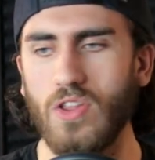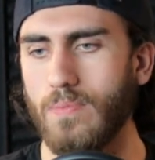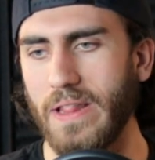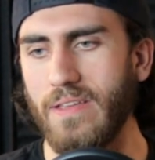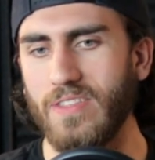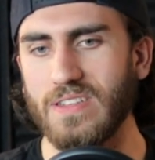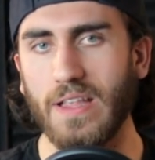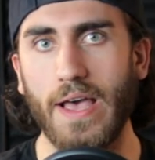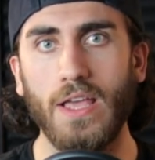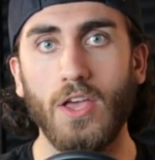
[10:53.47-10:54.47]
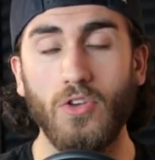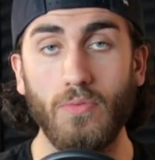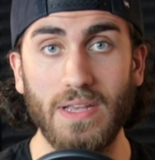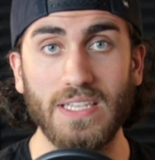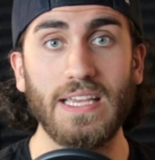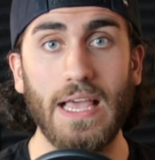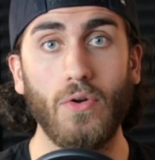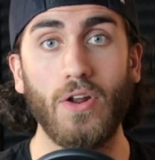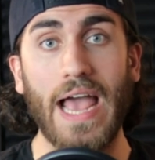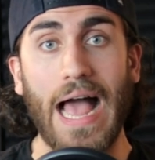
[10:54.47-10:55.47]
When you believe this lie, you're missing
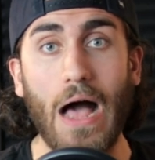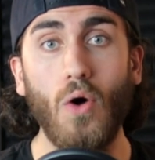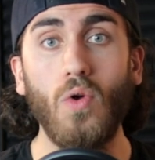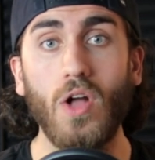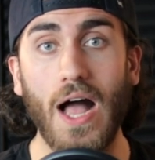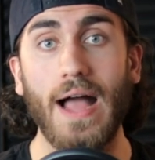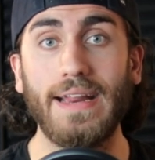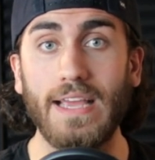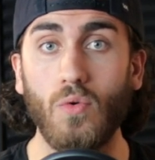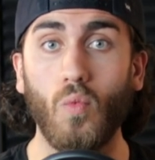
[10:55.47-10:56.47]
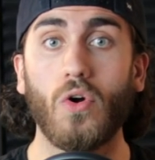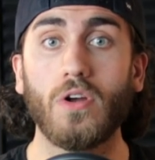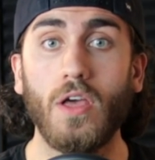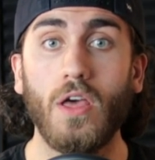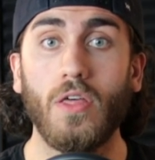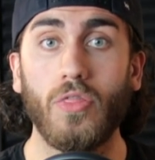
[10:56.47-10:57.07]
out on how God can work